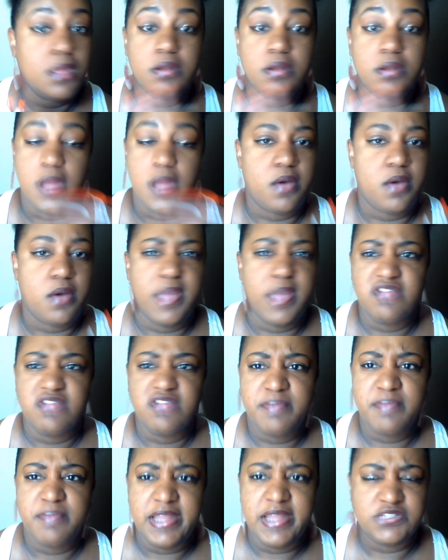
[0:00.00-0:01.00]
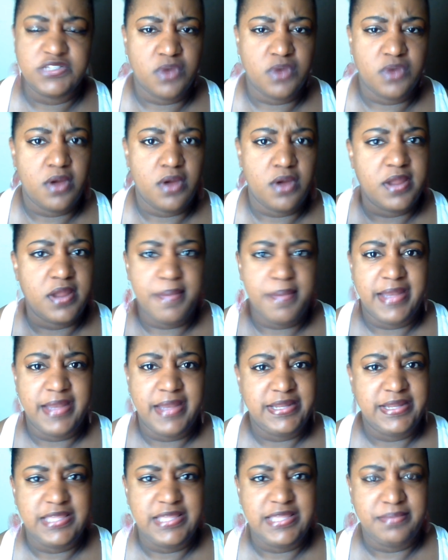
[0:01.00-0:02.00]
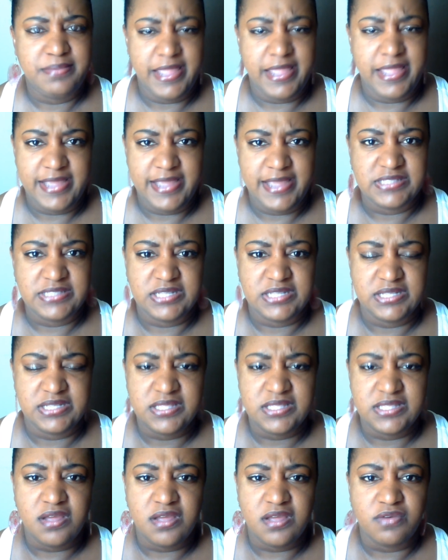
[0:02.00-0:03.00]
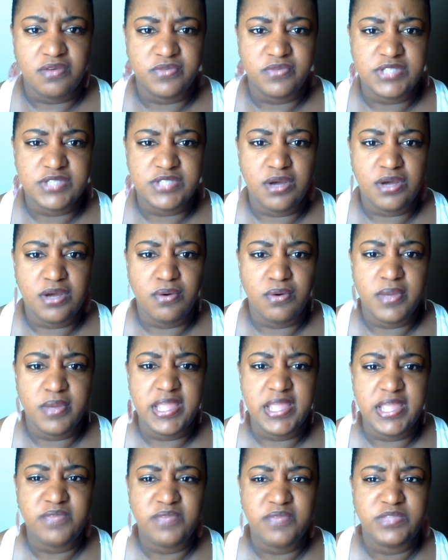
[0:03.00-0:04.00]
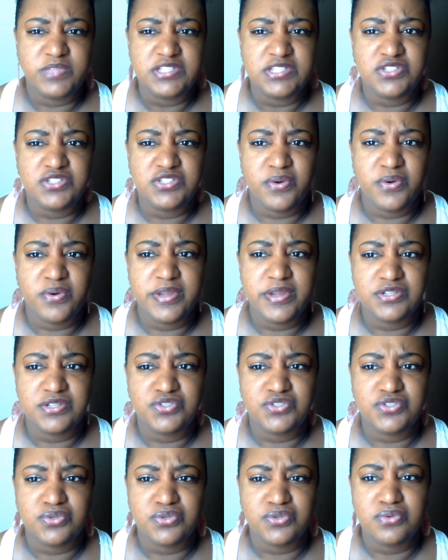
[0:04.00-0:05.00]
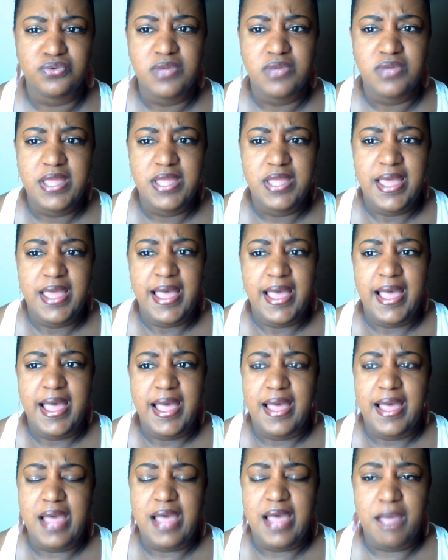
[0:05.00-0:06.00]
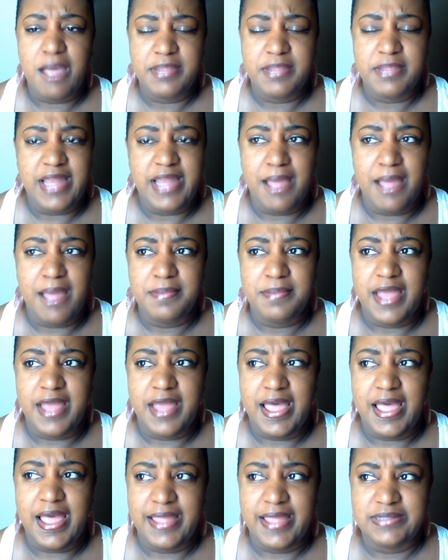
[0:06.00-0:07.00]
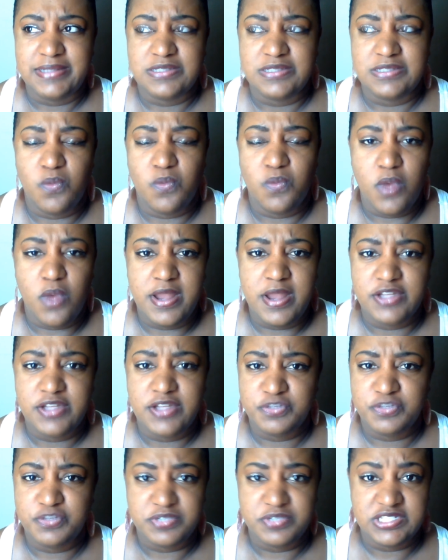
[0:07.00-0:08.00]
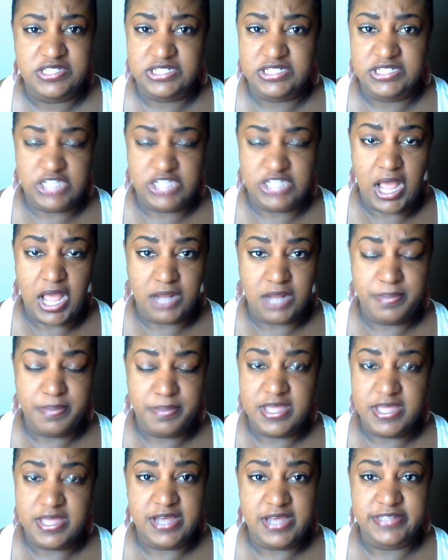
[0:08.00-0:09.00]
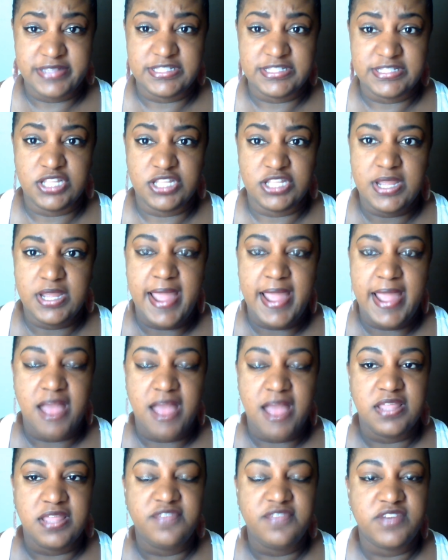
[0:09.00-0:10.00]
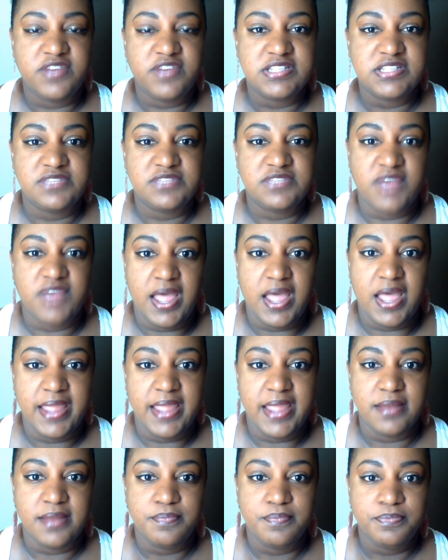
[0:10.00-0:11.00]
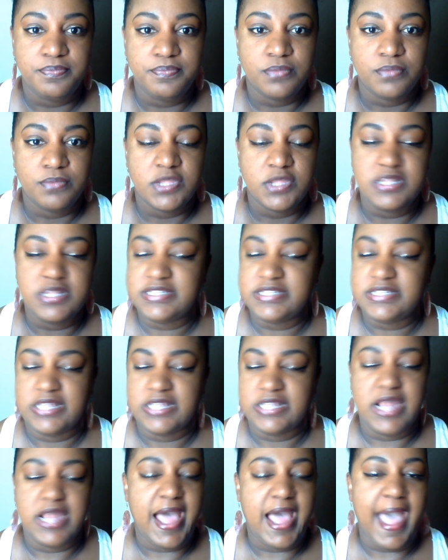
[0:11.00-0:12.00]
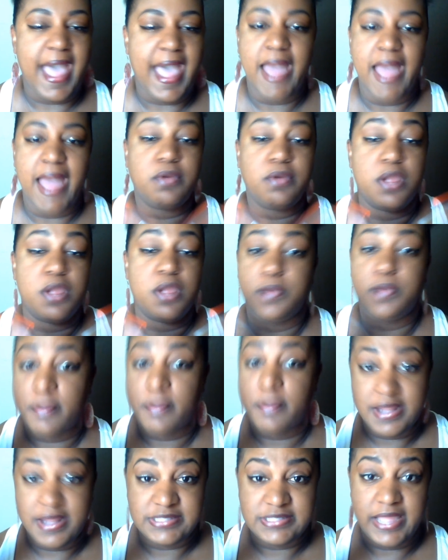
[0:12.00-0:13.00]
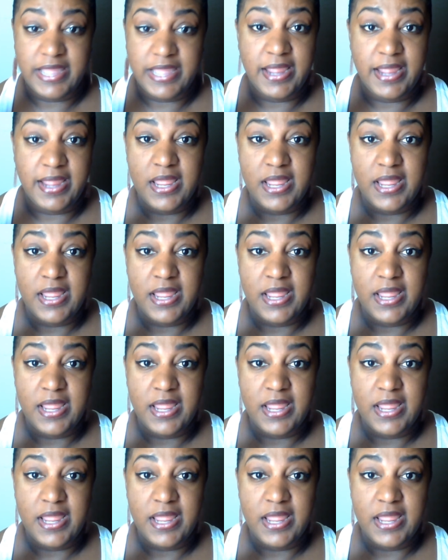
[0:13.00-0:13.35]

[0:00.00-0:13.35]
no, everybody's grown. Everybody need to keep their hands to themselves. So if this story is true, I mean, I'm not 100% shocked because look at how they fuss and fight. Listen, I don't care what nobody say.